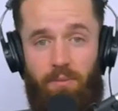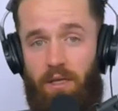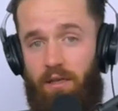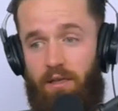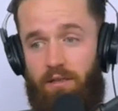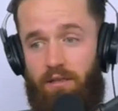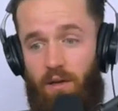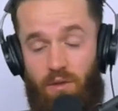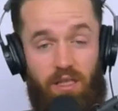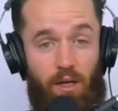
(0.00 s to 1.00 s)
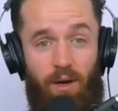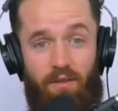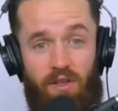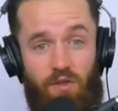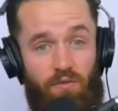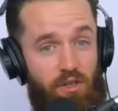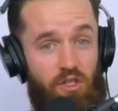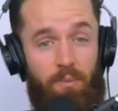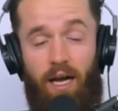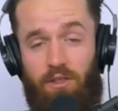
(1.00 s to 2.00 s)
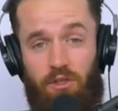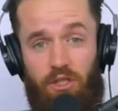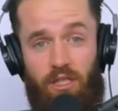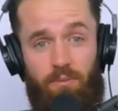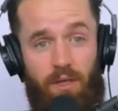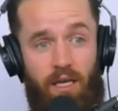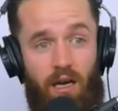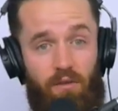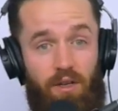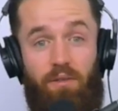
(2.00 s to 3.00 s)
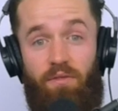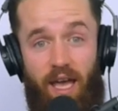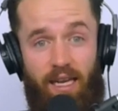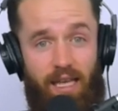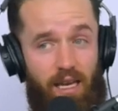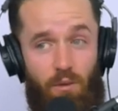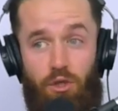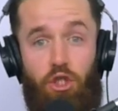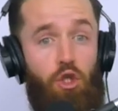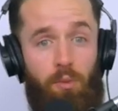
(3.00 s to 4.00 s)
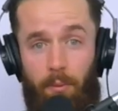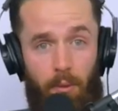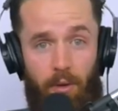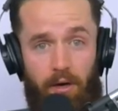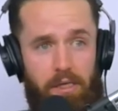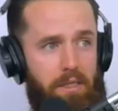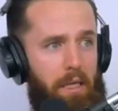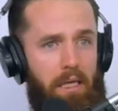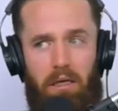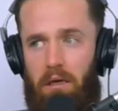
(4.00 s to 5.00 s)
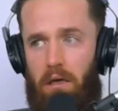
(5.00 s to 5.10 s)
because it was Liquid IV's first sponsorship of an event, and it was Super Bowl parties like